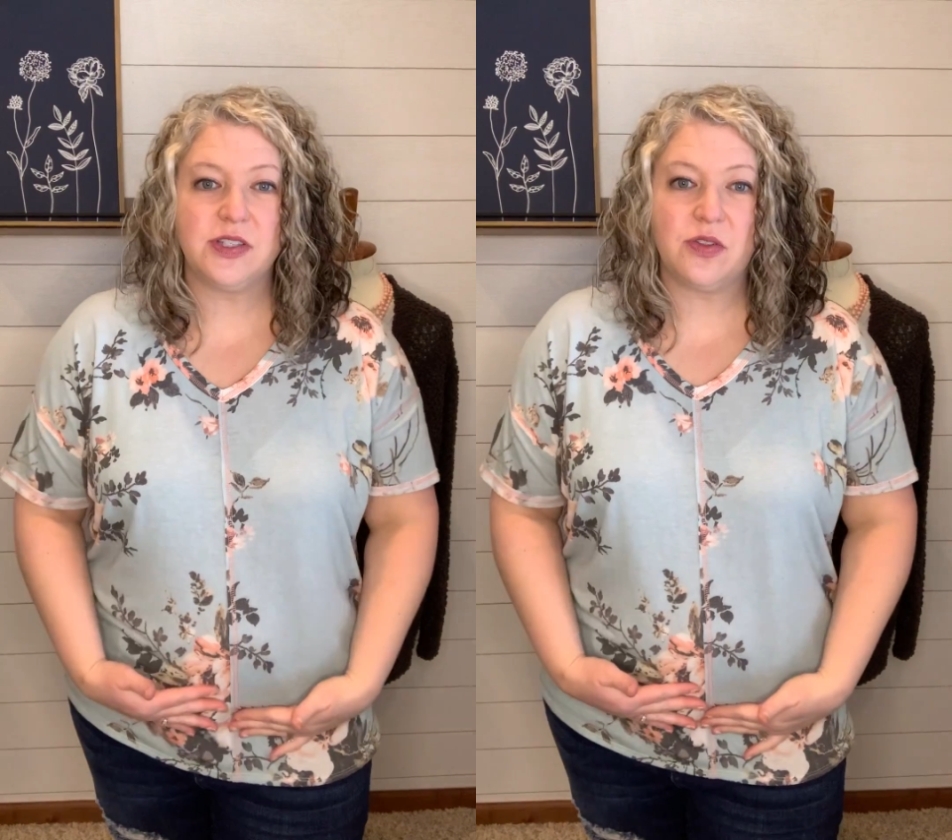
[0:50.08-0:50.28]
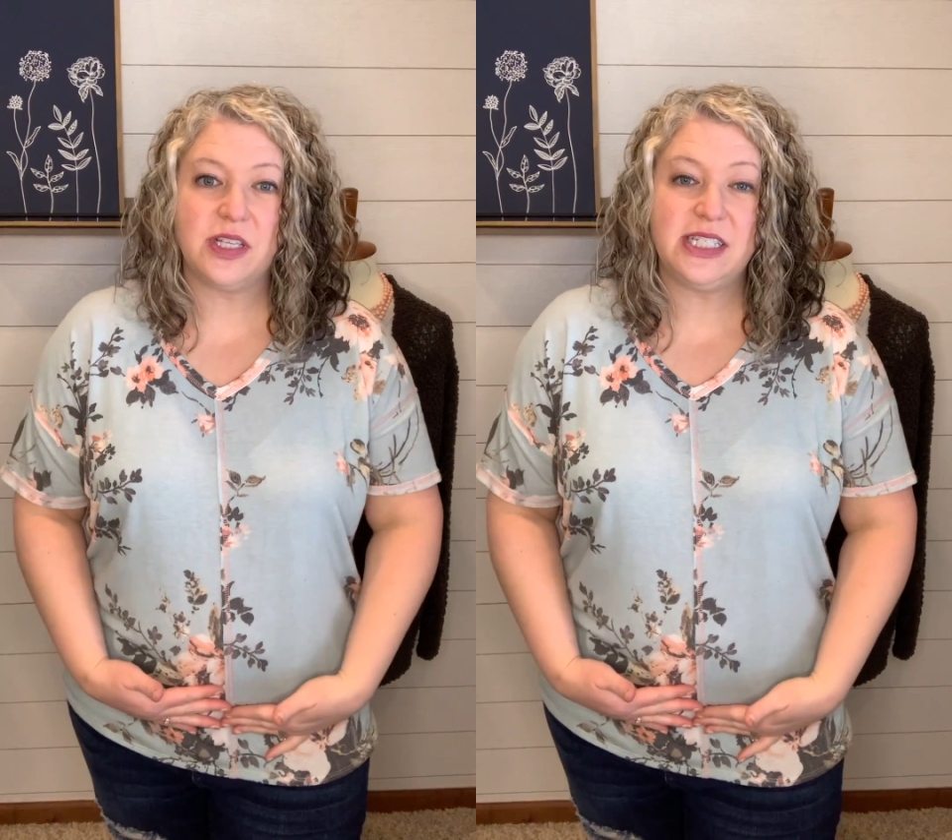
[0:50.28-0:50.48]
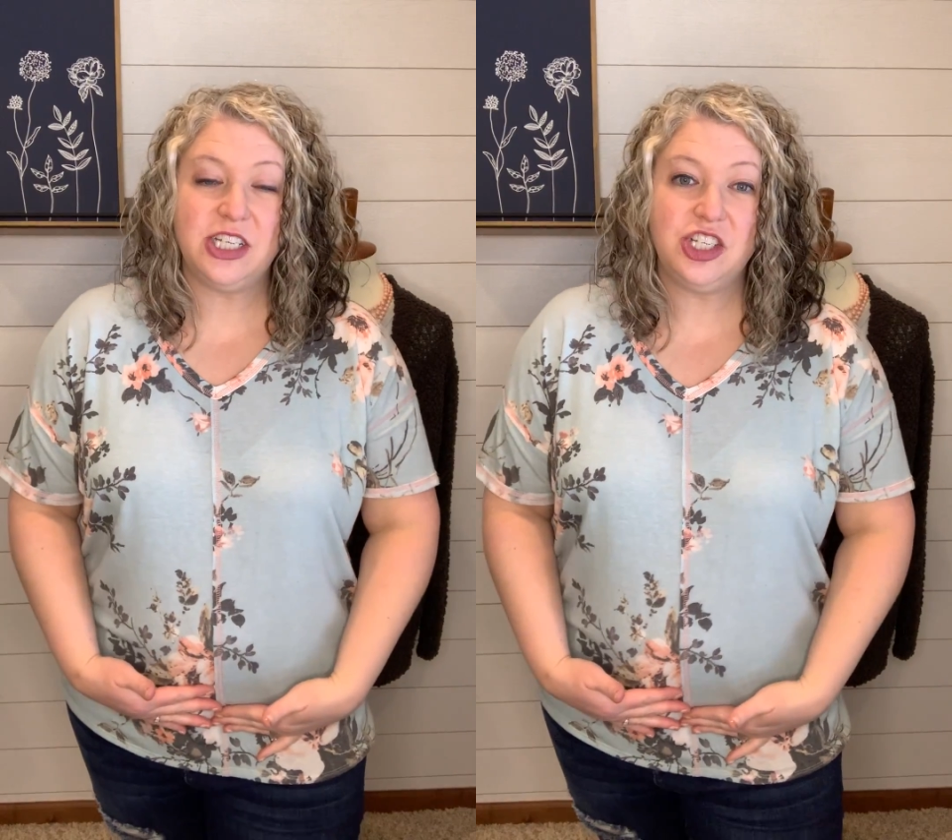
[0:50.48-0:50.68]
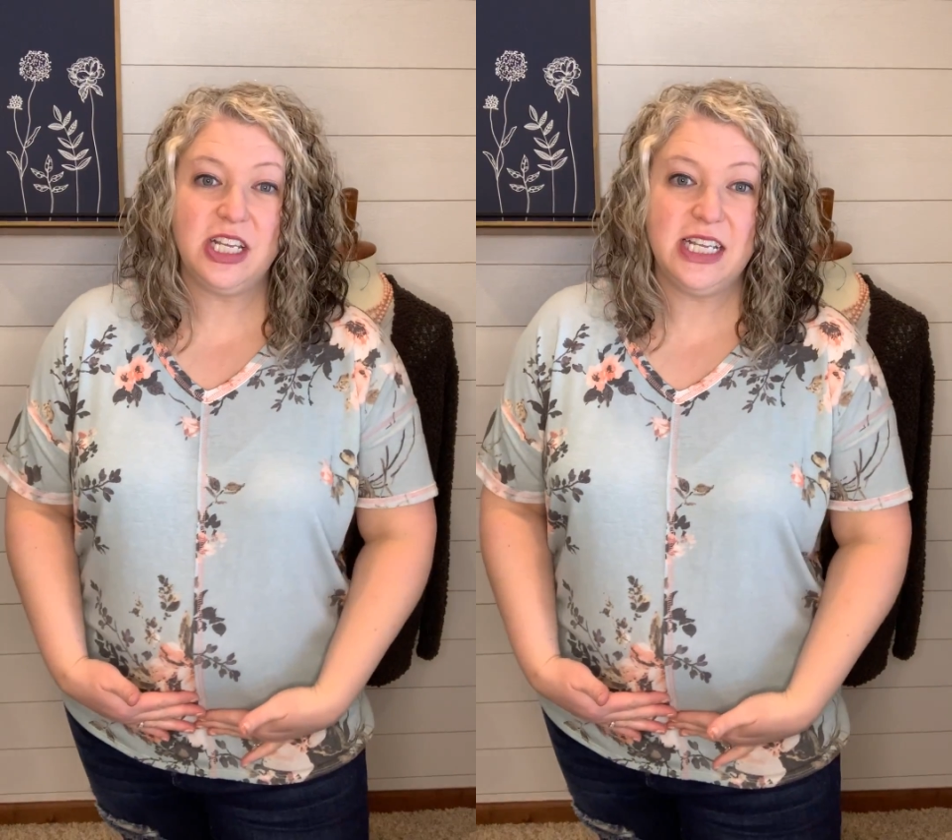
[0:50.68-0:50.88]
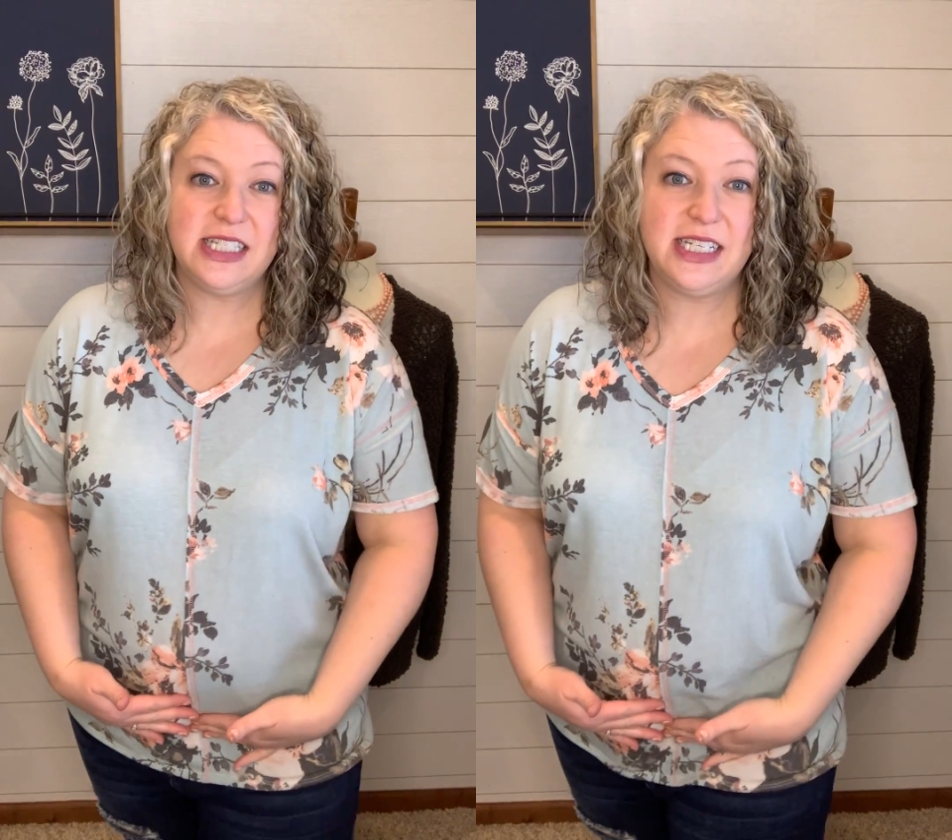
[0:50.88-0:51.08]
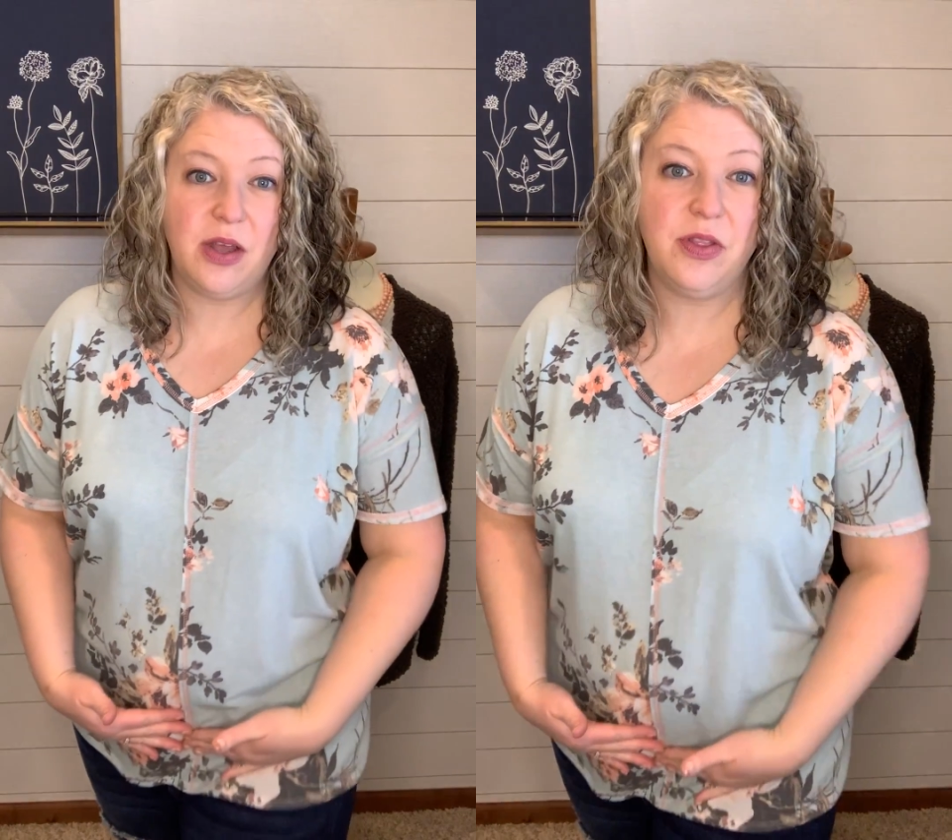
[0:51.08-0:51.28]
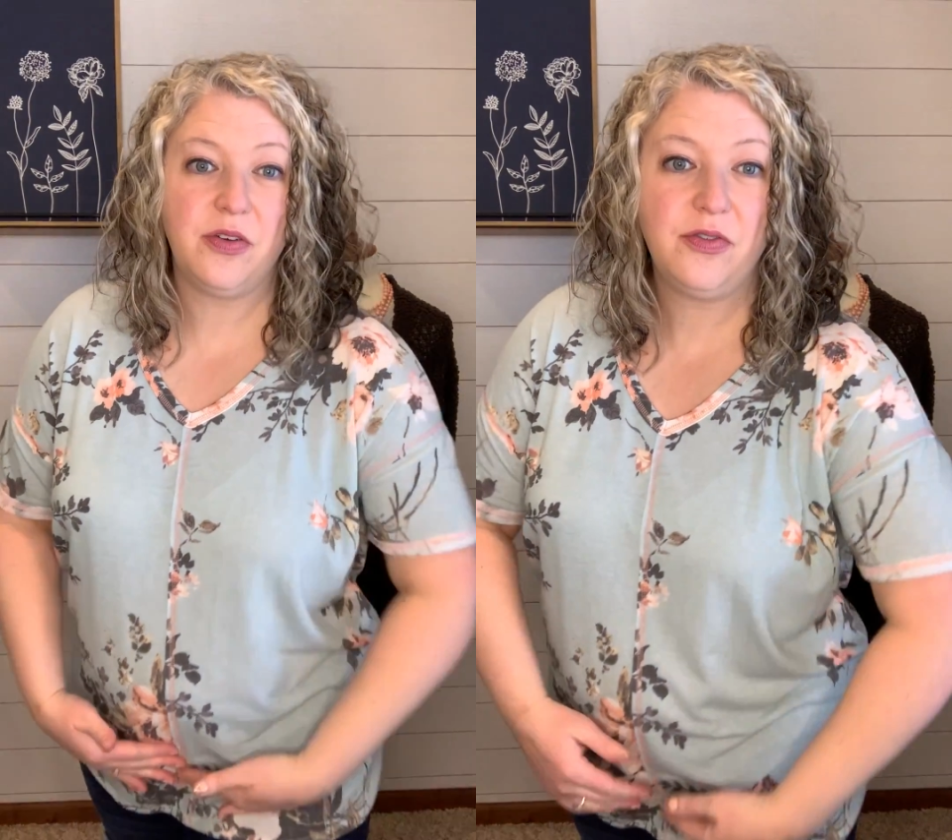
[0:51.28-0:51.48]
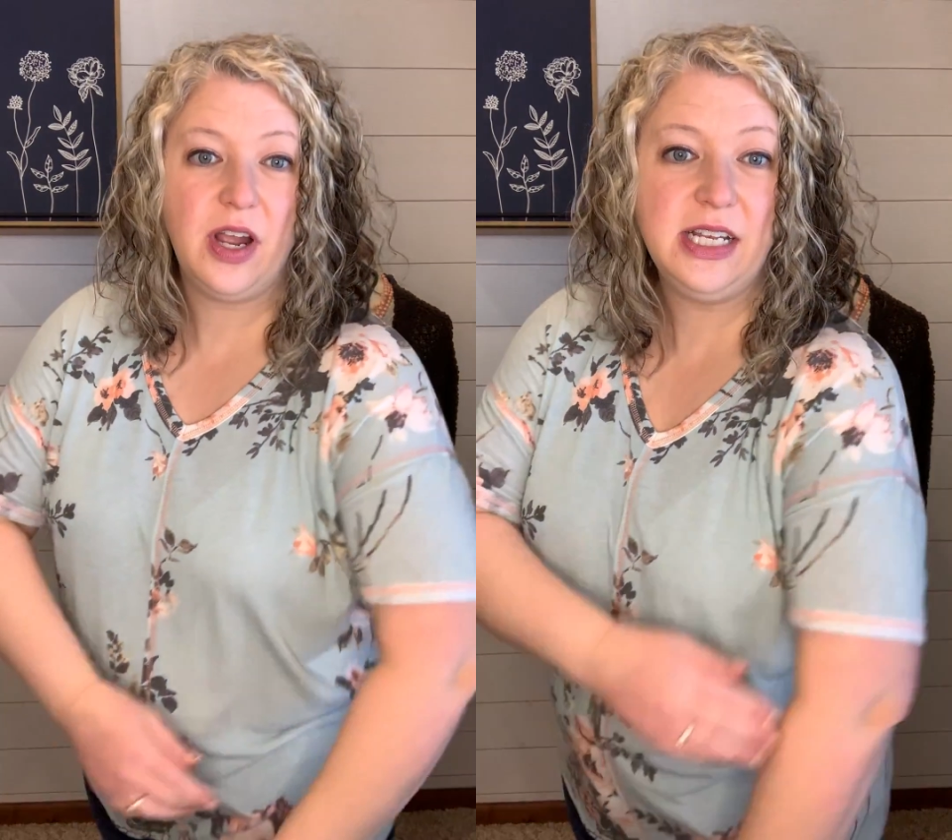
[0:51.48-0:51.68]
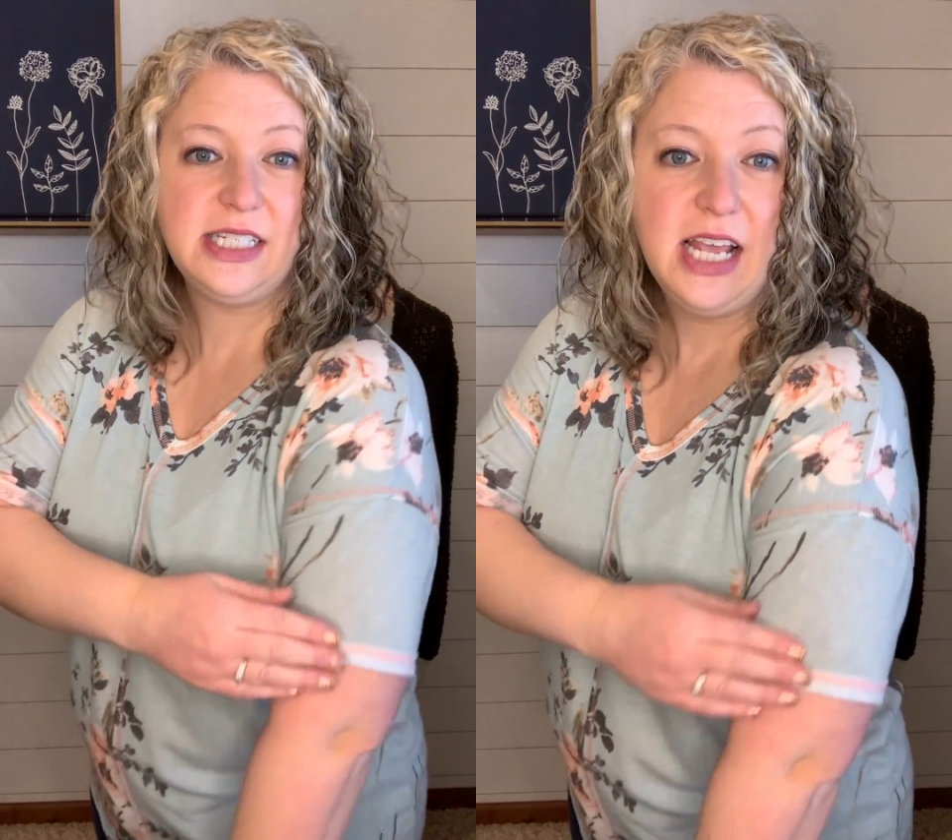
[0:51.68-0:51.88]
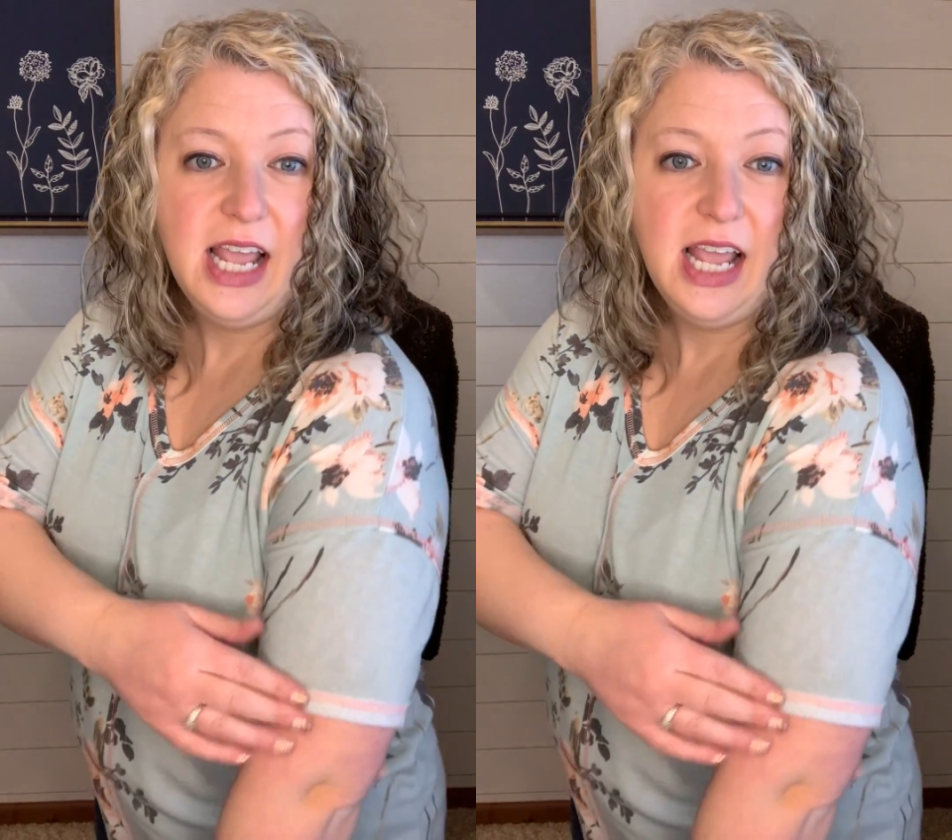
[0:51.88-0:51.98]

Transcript: So the stitching is down the front